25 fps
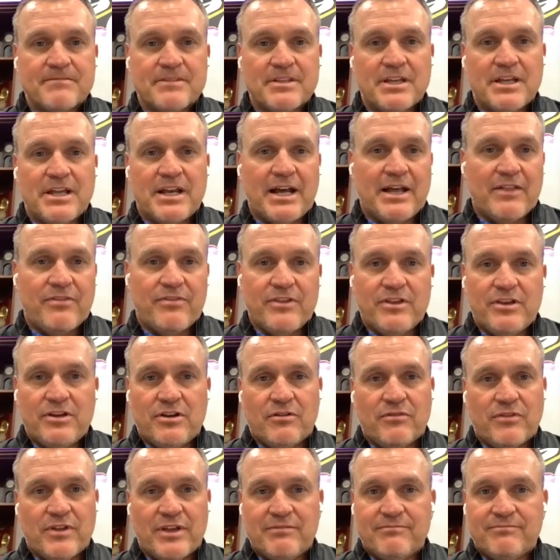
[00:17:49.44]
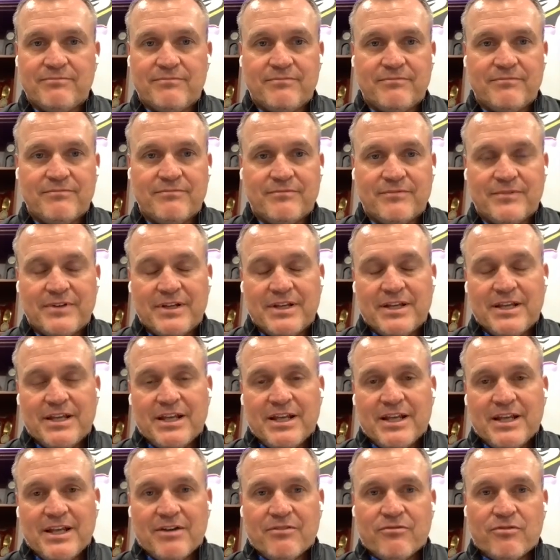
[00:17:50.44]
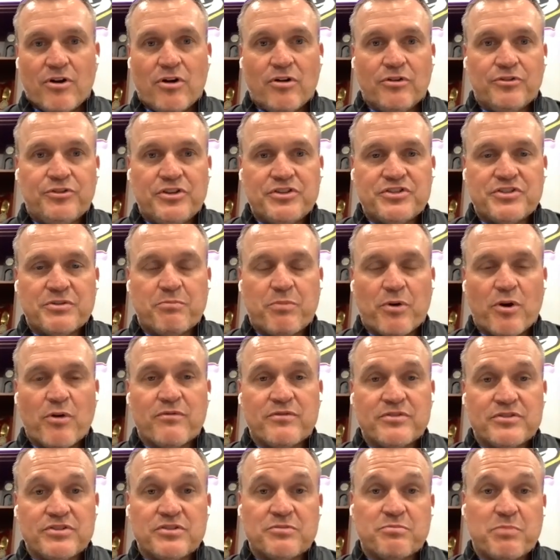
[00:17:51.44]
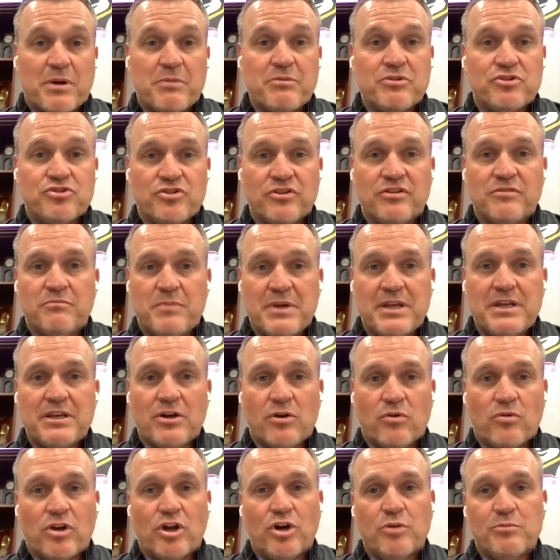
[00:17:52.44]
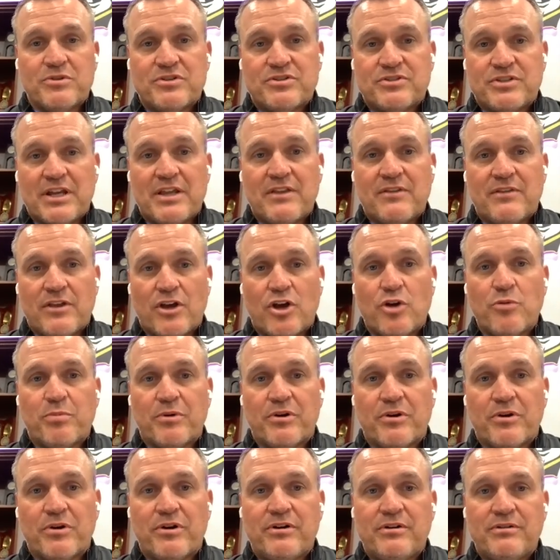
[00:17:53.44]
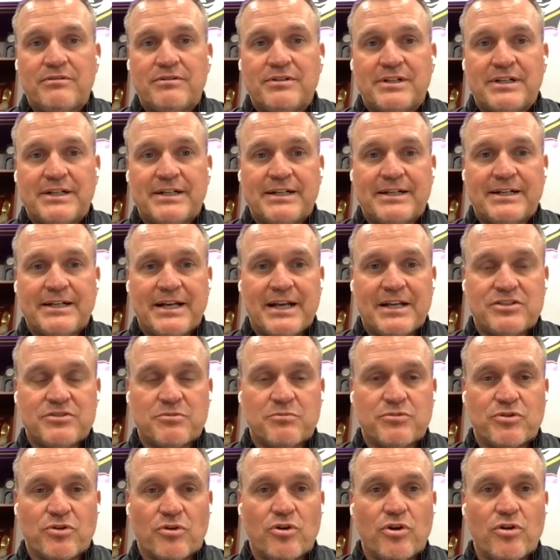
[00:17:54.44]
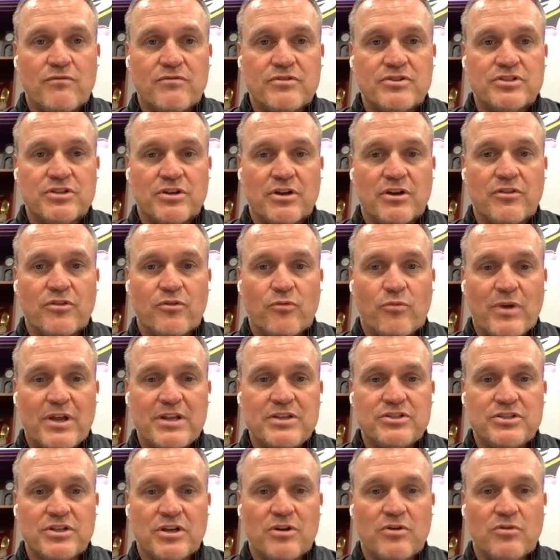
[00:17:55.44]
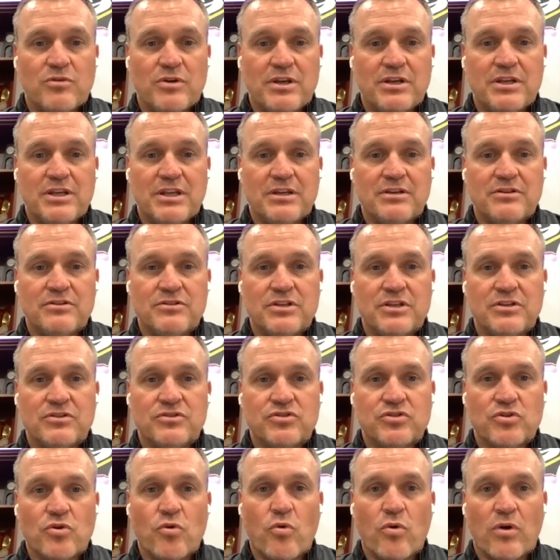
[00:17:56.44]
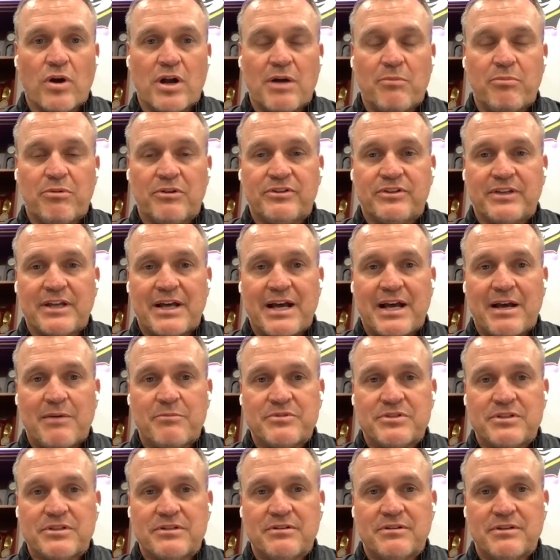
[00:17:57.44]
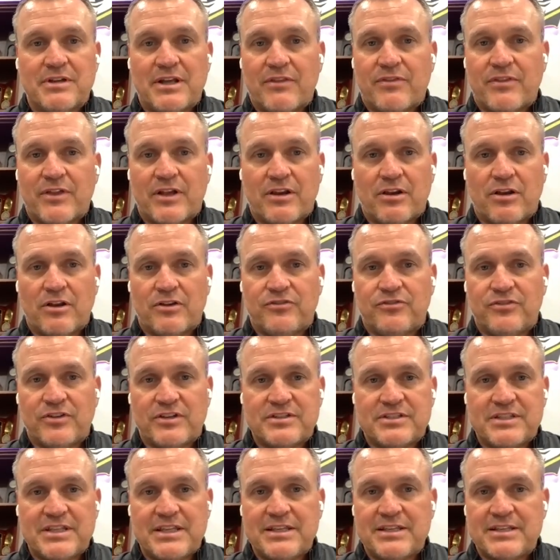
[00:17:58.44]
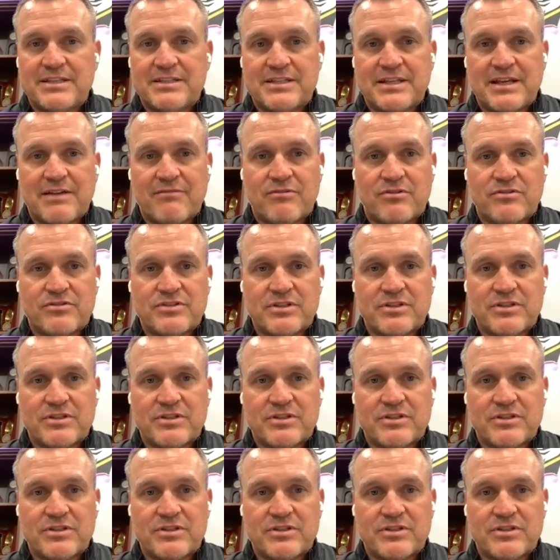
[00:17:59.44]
They, for all intents and purposes, probably should have beaten Oklahoma State in the opener. Had some turnovers there in the red zone and didn't score a couple of times, and I think lost 16-7 or